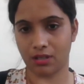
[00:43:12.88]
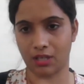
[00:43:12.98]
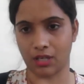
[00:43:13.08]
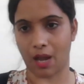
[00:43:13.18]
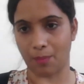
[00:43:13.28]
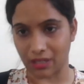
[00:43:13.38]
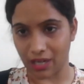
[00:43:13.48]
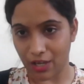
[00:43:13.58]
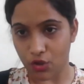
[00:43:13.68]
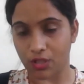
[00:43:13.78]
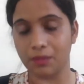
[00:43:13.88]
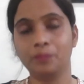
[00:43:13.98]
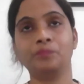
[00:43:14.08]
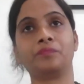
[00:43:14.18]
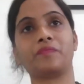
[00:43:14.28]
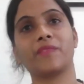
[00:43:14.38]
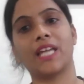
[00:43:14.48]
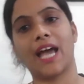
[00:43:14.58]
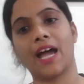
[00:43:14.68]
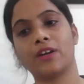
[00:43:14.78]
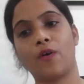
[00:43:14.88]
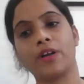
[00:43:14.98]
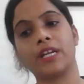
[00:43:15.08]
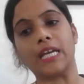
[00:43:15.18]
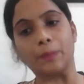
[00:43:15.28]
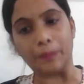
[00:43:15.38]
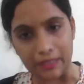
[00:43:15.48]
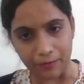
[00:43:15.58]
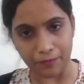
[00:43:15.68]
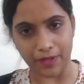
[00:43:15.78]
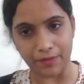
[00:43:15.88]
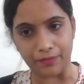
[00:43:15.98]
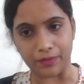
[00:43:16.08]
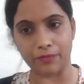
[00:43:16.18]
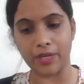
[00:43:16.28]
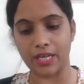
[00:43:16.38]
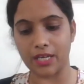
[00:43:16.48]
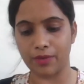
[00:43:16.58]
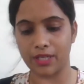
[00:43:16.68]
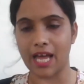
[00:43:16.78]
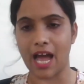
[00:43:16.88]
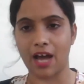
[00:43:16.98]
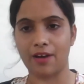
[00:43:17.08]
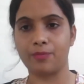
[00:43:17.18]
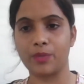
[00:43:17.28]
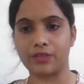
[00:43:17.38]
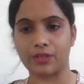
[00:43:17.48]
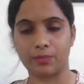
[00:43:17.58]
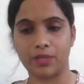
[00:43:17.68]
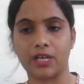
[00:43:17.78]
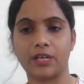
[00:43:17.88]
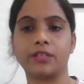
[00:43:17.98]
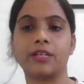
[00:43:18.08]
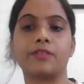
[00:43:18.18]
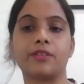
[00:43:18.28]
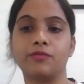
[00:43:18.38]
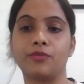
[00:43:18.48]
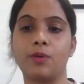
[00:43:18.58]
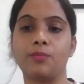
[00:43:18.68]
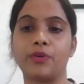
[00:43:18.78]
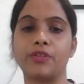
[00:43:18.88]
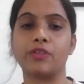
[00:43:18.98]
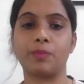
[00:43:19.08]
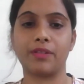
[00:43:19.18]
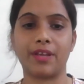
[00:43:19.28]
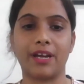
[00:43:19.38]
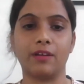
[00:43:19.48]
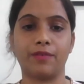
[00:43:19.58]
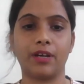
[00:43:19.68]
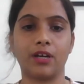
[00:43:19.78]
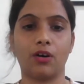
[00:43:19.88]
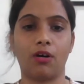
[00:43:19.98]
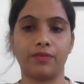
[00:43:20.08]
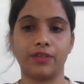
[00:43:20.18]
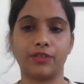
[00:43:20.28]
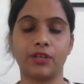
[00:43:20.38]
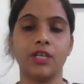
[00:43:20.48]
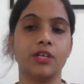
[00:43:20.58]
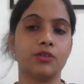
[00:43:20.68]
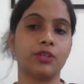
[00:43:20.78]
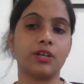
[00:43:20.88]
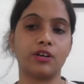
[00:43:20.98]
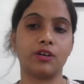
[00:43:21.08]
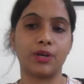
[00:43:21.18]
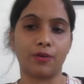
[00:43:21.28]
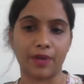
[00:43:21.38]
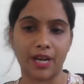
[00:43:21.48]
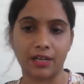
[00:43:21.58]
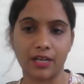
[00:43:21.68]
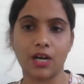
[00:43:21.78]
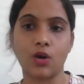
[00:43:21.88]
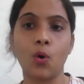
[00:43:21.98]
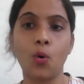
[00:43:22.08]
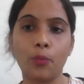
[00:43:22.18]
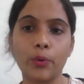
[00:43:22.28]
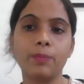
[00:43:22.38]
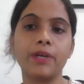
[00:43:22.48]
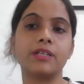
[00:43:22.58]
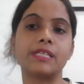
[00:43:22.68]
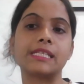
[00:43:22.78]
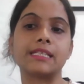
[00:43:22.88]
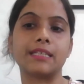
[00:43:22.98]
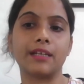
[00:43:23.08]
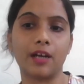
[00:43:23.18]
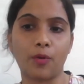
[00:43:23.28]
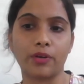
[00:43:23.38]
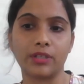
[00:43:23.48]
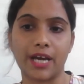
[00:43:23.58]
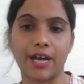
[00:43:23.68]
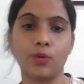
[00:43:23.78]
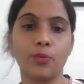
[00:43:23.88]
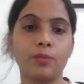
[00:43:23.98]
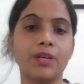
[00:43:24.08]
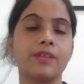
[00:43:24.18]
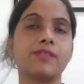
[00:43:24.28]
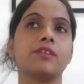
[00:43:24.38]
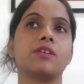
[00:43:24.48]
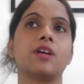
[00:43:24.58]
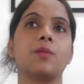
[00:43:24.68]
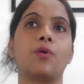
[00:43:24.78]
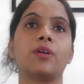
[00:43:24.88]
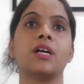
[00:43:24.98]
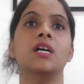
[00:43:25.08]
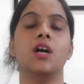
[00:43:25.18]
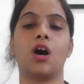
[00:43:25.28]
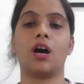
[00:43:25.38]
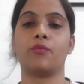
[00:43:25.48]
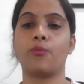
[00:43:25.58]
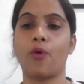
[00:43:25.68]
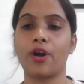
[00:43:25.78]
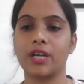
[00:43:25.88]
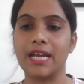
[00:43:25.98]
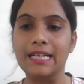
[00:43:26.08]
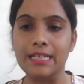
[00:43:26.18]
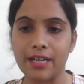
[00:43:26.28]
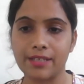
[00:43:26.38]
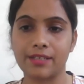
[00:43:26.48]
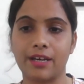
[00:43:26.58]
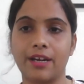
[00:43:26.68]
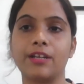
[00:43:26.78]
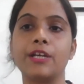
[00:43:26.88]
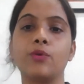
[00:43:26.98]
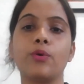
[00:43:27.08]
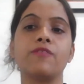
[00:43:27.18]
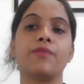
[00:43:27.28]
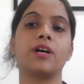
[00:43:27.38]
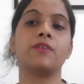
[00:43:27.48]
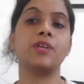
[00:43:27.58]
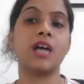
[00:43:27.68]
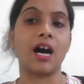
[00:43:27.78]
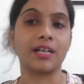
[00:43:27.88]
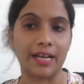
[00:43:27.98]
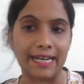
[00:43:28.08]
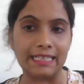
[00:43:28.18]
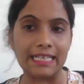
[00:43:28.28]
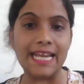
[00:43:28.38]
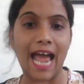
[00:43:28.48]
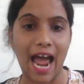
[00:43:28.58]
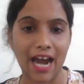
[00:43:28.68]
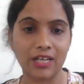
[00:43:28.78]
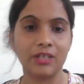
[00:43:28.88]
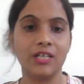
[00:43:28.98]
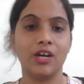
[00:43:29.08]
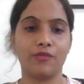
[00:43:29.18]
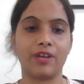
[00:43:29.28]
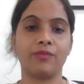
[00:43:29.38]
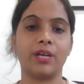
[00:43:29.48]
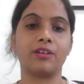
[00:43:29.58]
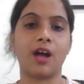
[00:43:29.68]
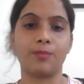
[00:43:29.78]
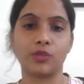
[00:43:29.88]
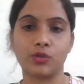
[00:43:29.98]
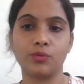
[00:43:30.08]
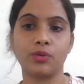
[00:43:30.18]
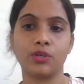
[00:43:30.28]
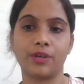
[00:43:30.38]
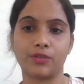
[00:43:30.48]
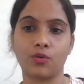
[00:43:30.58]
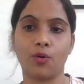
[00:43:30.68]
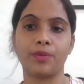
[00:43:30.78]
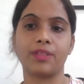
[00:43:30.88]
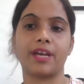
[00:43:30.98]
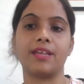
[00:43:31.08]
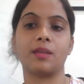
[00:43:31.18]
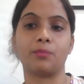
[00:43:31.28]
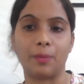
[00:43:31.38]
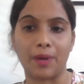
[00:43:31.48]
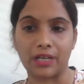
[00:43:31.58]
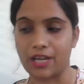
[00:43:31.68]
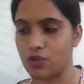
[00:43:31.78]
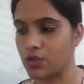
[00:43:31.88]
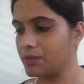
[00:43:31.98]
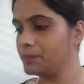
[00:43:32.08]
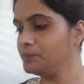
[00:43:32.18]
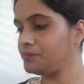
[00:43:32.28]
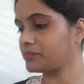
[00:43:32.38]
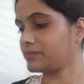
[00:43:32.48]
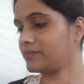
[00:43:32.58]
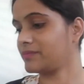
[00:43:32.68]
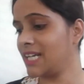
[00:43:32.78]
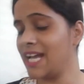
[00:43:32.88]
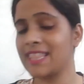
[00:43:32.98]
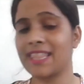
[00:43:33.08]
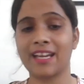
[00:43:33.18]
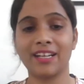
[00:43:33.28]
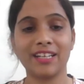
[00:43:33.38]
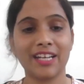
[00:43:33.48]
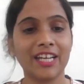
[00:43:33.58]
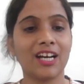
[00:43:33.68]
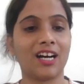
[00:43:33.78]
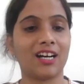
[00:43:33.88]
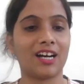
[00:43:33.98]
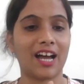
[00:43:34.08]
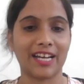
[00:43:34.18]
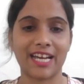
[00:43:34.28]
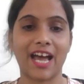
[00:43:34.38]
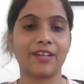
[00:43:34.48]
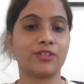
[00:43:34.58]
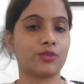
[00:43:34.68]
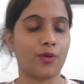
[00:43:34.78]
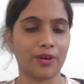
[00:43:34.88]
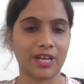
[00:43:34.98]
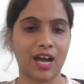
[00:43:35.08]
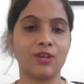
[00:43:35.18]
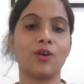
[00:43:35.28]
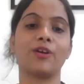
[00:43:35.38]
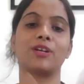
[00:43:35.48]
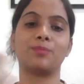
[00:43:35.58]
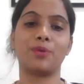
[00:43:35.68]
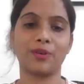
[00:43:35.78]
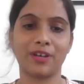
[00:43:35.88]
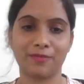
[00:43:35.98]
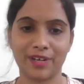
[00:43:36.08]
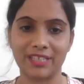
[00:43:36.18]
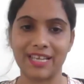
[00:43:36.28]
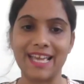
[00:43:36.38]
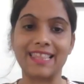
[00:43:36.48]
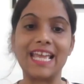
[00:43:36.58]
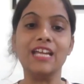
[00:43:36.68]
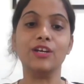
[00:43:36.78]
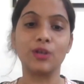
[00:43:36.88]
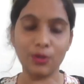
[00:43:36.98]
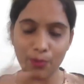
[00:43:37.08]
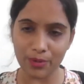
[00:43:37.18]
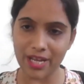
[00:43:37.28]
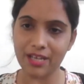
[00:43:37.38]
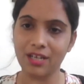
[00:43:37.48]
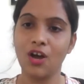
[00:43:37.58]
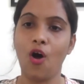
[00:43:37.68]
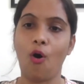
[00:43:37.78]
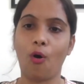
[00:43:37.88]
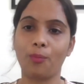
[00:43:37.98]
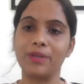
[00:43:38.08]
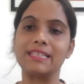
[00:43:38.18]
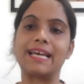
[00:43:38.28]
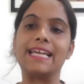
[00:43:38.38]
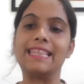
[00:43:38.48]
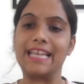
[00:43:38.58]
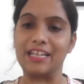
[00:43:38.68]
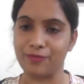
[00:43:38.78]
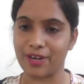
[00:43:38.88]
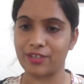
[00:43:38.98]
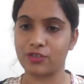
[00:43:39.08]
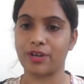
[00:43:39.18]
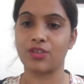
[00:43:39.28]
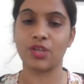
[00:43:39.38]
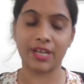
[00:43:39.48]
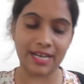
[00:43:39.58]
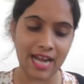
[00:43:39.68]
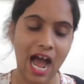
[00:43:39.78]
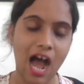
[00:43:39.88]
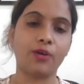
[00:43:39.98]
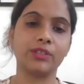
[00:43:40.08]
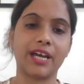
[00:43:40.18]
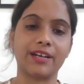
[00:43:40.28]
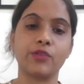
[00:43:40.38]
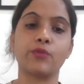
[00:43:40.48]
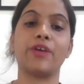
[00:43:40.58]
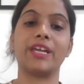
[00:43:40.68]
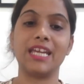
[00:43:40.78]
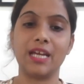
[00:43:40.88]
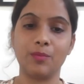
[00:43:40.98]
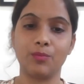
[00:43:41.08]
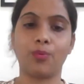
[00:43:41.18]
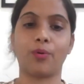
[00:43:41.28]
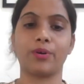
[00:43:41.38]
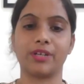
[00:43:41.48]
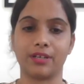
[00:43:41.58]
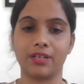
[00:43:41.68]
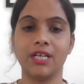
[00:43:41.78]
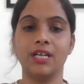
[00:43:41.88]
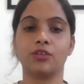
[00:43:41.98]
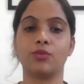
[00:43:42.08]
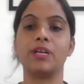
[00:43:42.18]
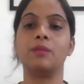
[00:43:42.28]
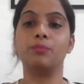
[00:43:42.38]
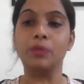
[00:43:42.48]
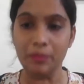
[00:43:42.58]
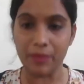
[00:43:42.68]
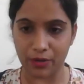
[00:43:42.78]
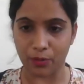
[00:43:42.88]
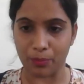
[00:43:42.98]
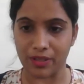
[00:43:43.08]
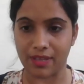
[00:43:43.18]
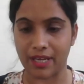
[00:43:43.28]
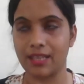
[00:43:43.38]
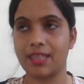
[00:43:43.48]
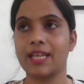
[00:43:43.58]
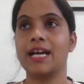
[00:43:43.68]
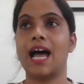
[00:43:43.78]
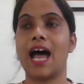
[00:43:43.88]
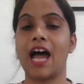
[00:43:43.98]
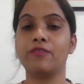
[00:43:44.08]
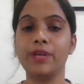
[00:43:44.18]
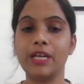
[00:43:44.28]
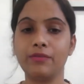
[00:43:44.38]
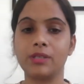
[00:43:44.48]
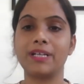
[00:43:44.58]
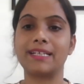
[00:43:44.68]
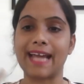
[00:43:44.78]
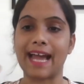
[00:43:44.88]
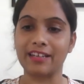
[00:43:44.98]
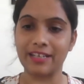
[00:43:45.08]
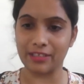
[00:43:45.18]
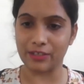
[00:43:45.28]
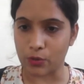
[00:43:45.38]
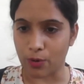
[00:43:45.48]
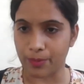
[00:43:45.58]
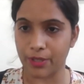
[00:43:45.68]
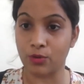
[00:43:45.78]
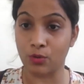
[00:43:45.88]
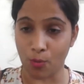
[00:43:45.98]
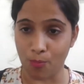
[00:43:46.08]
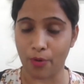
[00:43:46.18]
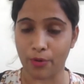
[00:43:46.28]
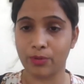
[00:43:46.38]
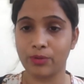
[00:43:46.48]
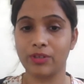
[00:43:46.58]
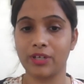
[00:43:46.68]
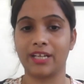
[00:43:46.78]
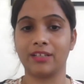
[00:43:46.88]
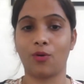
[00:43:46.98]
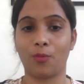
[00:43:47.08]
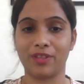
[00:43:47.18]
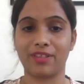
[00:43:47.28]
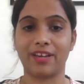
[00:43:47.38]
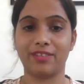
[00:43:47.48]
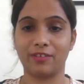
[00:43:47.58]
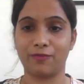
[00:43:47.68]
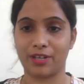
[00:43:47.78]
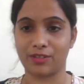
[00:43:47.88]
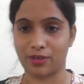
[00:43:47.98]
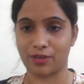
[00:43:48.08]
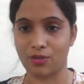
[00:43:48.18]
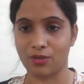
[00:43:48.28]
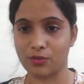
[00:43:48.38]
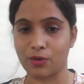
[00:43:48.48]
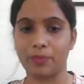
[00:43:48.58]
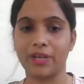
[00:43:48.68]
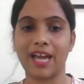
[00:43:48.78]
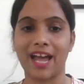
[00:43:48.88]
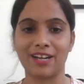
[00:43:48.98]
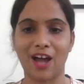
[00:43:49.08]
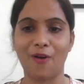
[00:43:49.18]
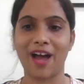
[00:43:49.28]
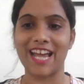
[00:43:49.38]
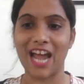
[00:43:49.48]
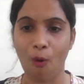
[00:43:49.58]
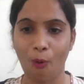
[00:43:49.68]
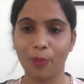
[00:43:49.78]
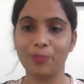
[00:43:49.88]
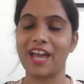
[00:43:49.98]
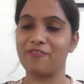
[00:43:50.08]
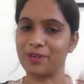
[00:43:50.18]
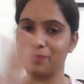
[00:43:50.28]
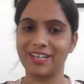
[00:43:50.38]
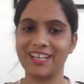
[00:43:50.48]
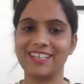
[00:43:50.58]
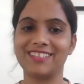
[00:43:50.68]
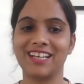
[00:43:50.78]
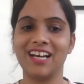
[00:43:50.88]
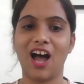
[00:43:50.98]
recommendation. And on April 5th, we will have Ms. Ramya Haridasan from Principal Scientific Office to the Government of India, who would be discussing about that, who would be discussing about what India is currently doing, where we are currently at when it comes to UNESCO Open Science implementation. And secondly, I has talked a lot about different things, including open science infrastructure and how that is very important to implement open science. And we will be tackling this topic tomorrow in the open science infrastructure topic. And now I hope everybody is